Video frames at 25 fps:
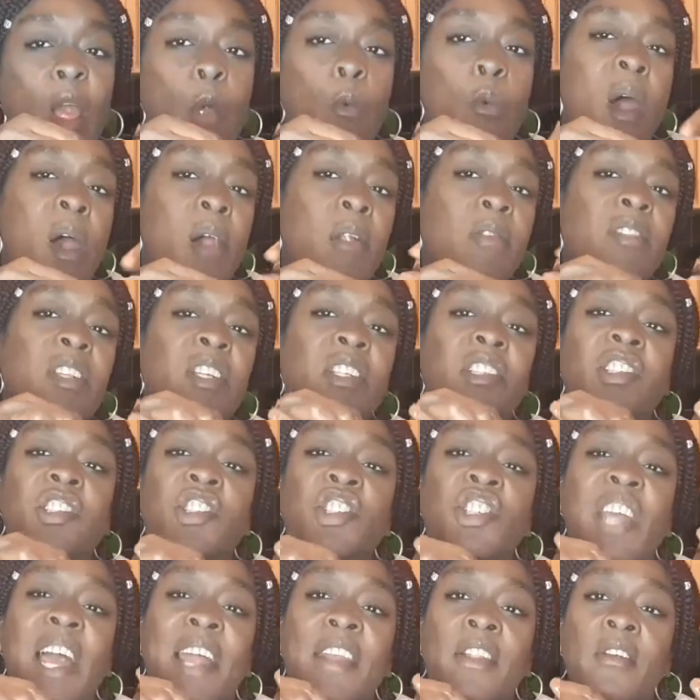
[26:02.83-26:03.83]
Well, this
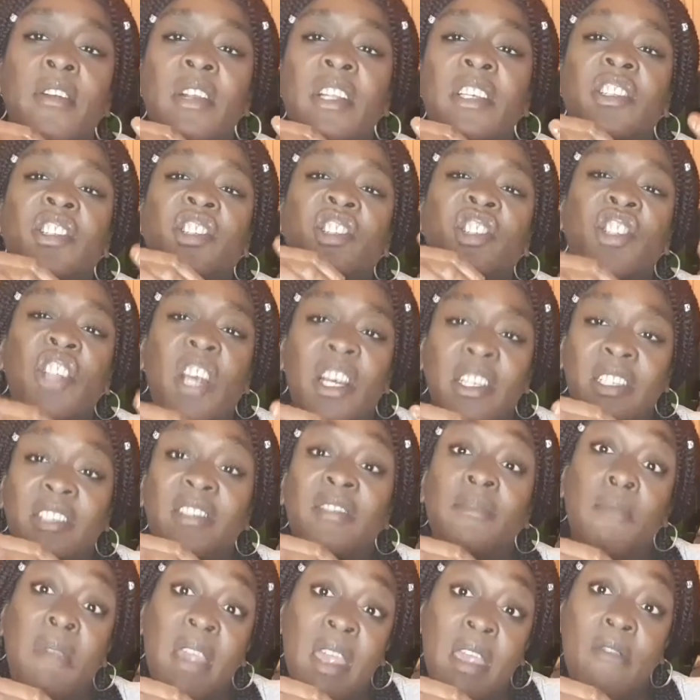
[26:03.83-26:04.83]
channel is
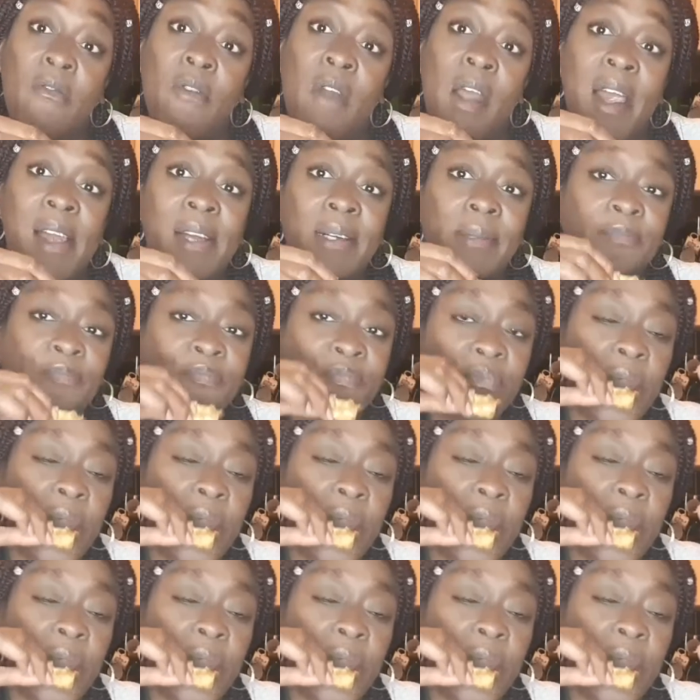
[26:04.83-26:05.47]
just me, right?